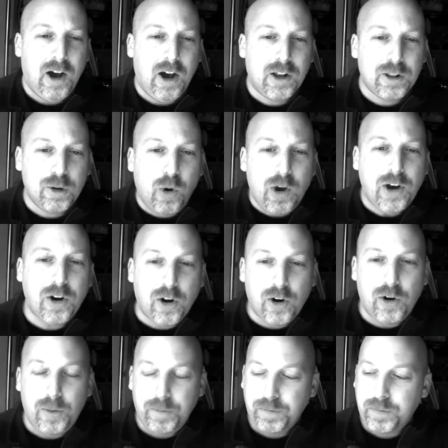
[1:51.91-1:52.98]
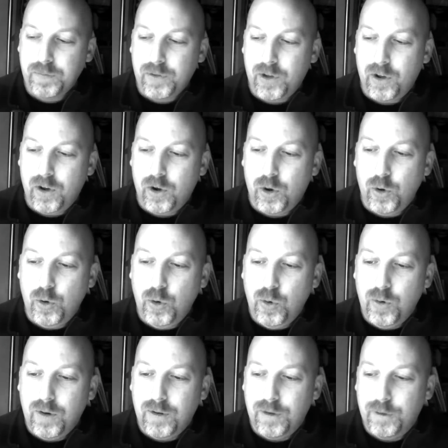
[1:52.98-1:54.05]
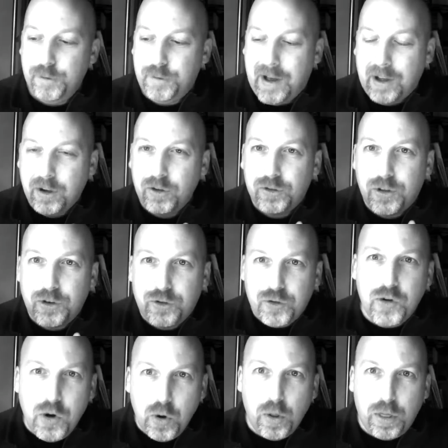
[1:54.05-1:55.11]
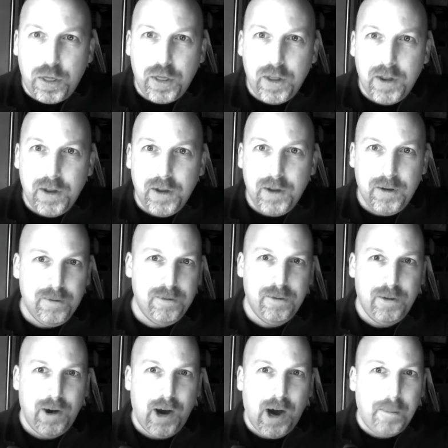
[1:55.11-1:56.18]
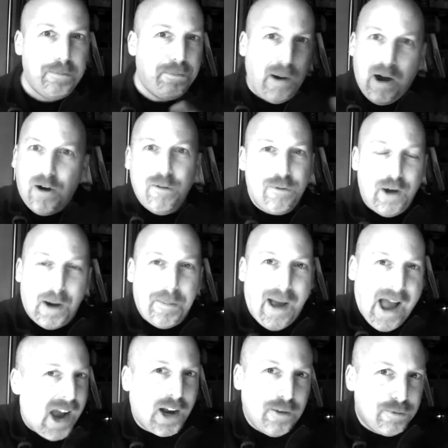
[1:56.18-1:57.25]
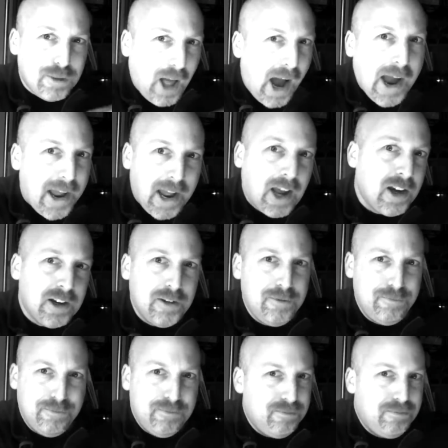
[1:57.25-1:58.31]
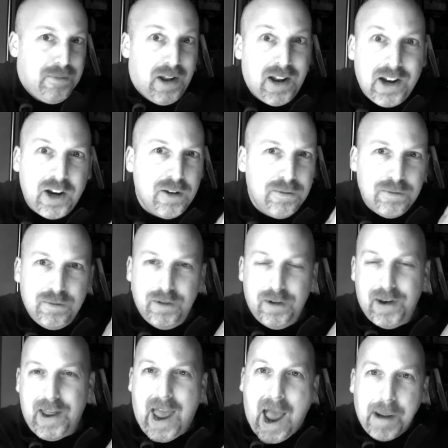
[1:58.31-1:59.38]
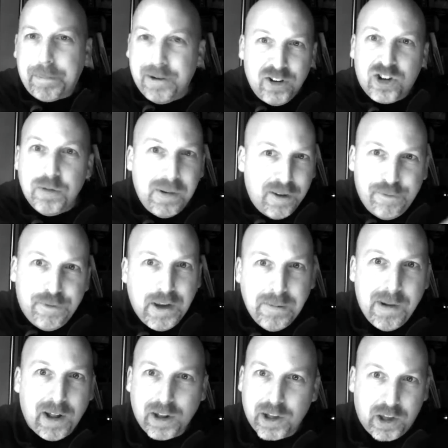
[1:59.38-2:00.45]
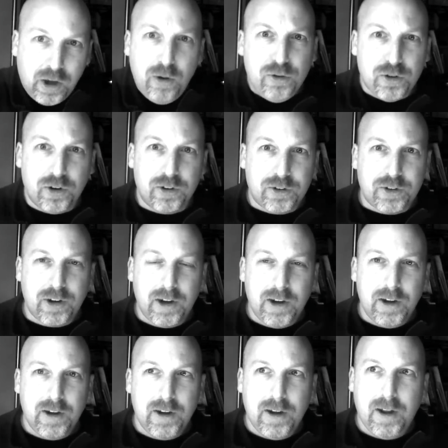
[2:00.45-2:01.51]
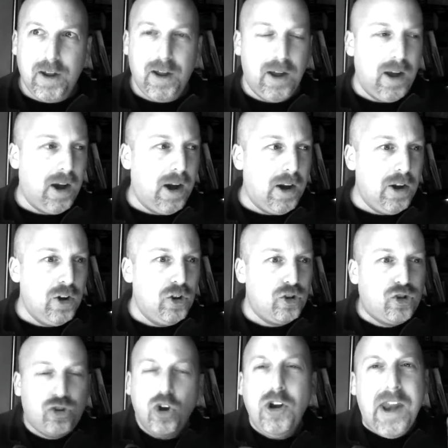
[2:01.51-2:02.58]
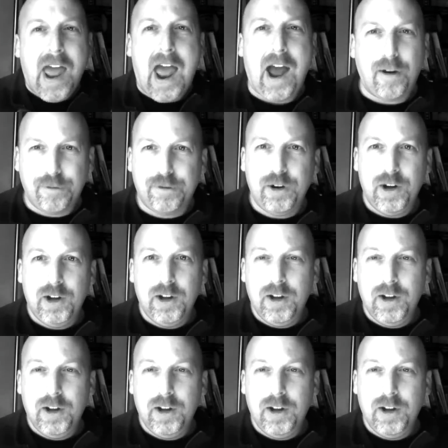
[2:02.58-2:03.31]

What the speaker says: a lawyer who values the truth above a pack of lying happen to be female accusers should have